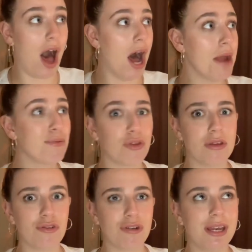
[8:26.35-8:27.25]
I'm just
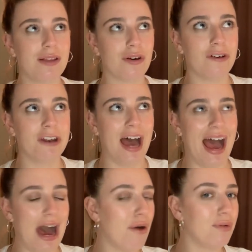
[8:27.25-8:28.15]
intrigued on
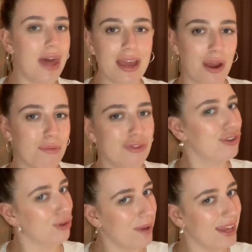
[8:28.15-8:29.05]
how they're going to
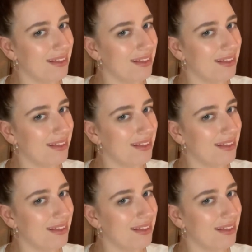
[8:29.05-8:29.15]
do it.